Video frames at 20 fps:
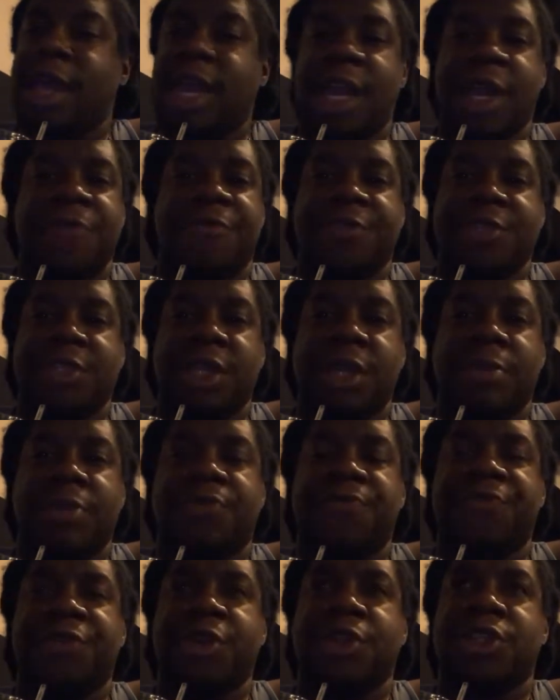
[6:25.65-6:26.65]
in the foreseeable
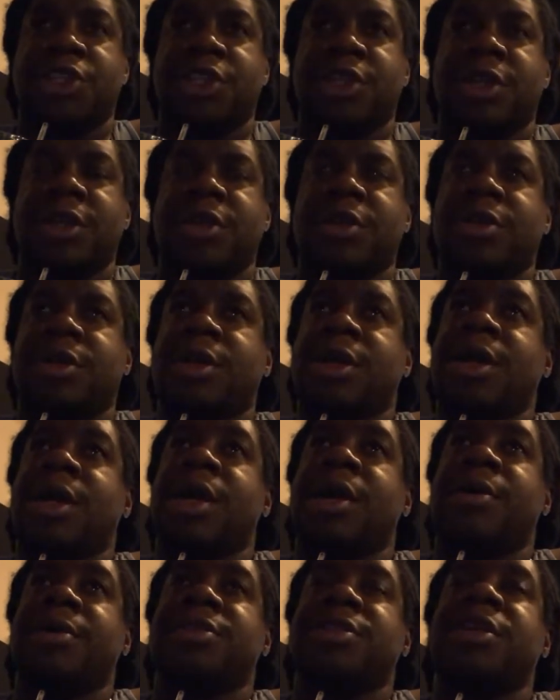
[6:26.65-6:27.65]
future.
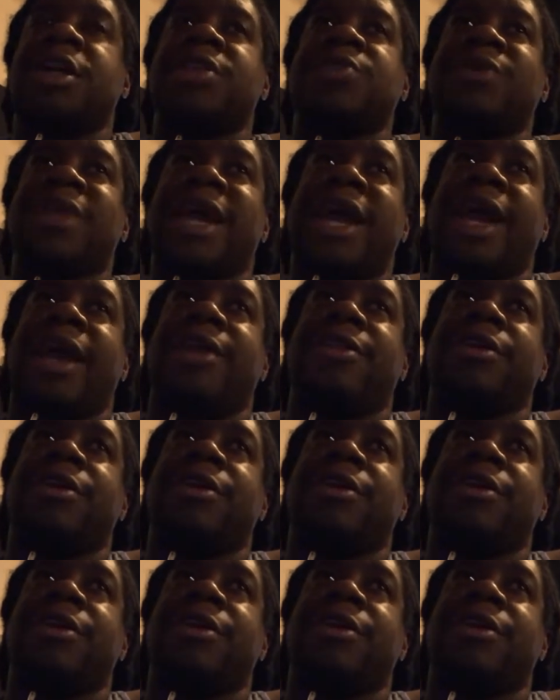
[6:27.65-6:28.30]
Starts with an A